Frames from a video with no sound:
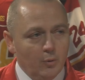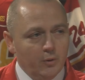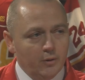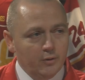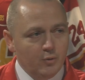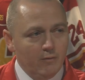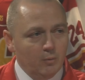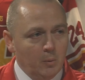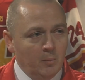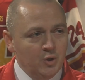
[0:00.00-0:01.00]
uh, you traveled to
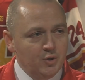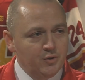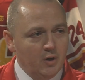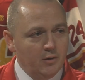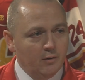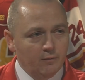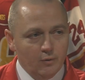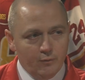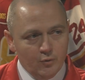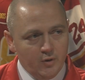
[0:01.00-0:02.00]
Bemidji State uh, for the
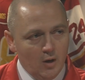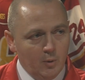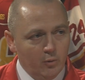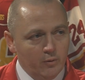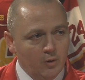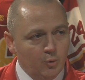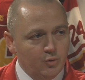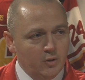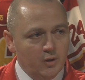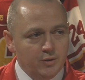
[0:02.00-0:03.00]
first time here in the W
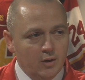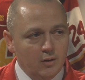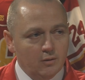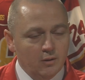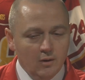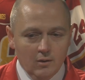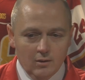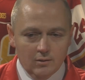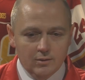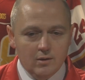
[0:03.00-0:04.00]
C H A, and
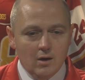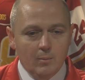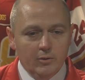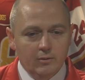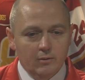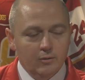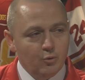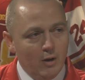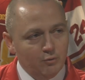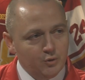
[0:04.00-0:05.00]
uh, just talk about the, the
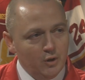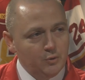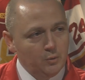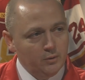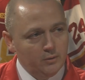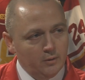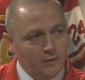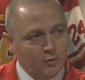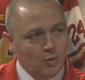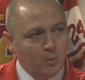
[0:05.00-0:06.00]
travel schedule and, and
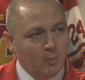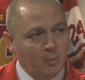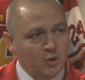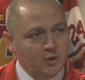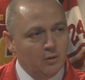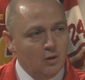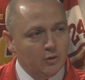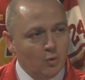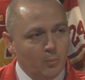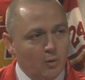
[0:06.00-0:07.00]
the trip to Bemidji, a long
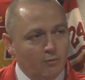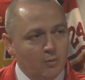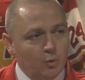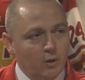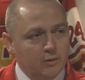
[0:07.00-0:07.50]
trip here for the Bulldogs